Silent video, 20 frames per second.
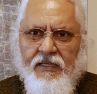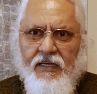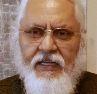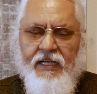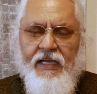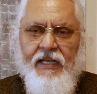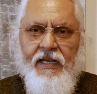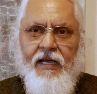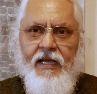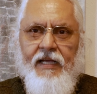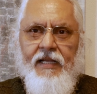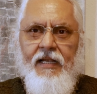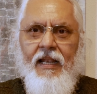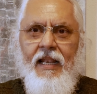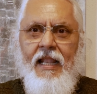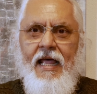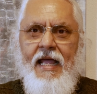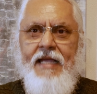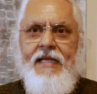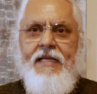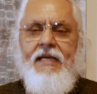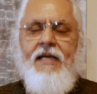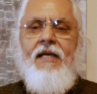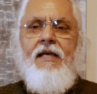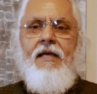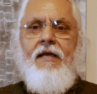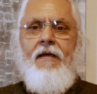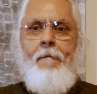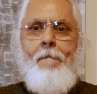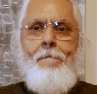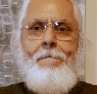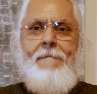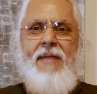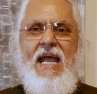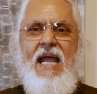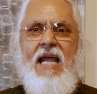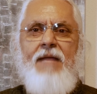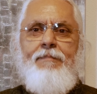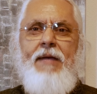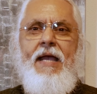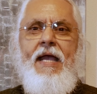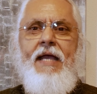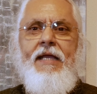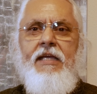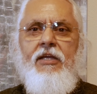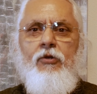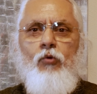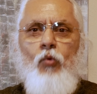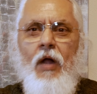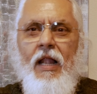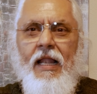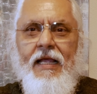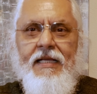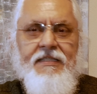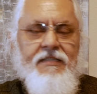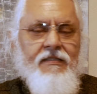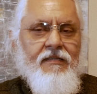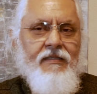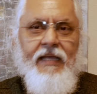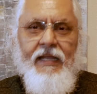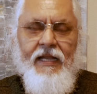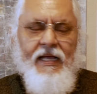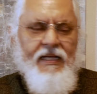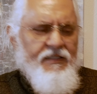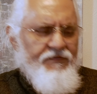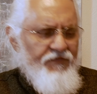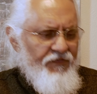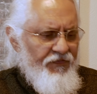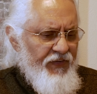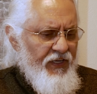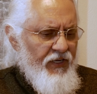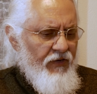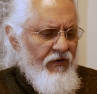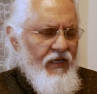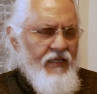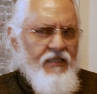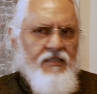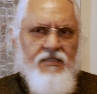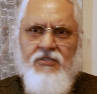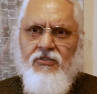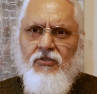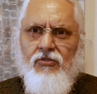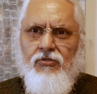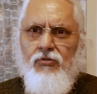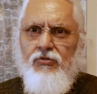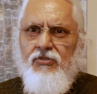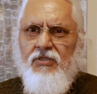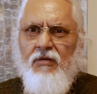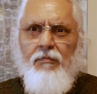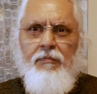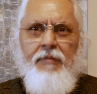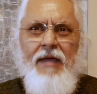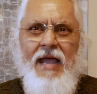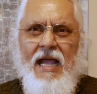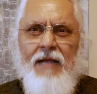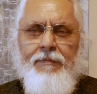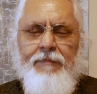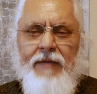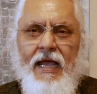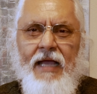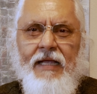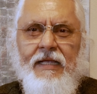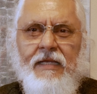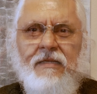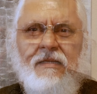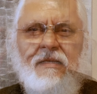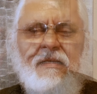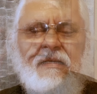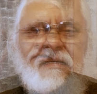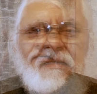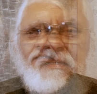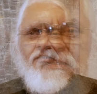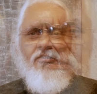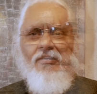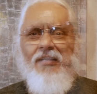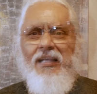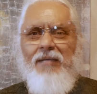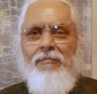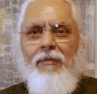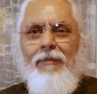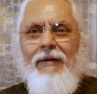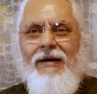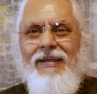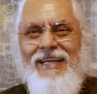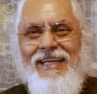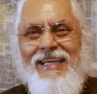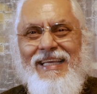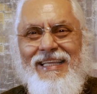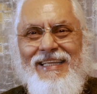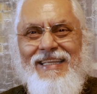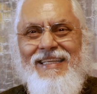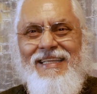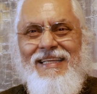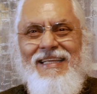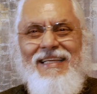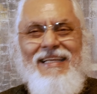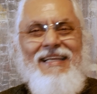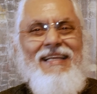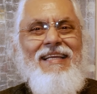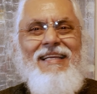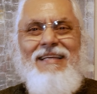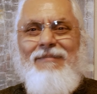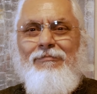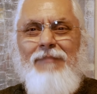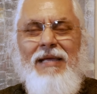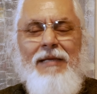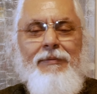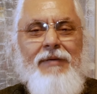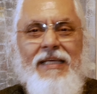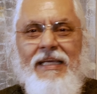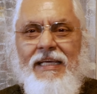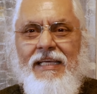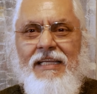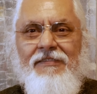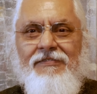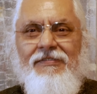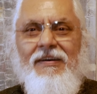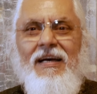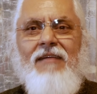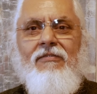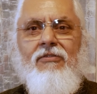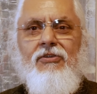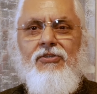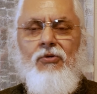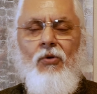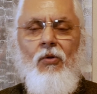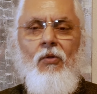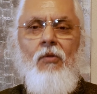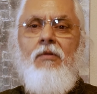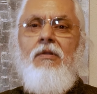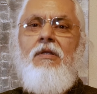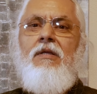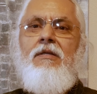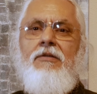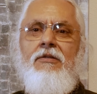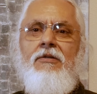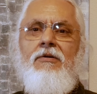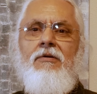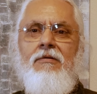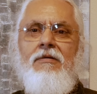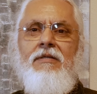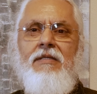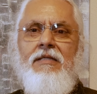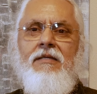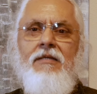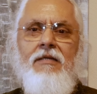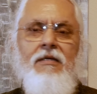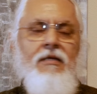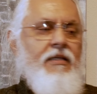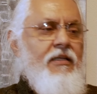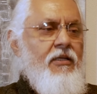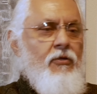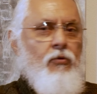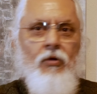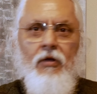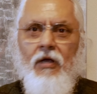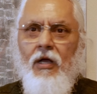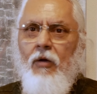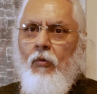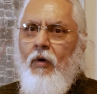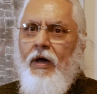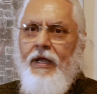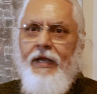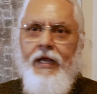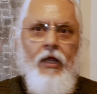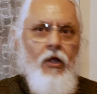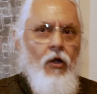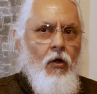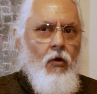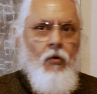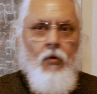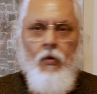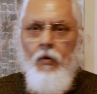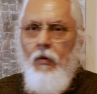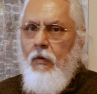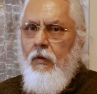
Again, I like backpacking while I still can. I figure I can still do some backpacking until I'm about 80, maybe 85 years old, anywhere I want to go.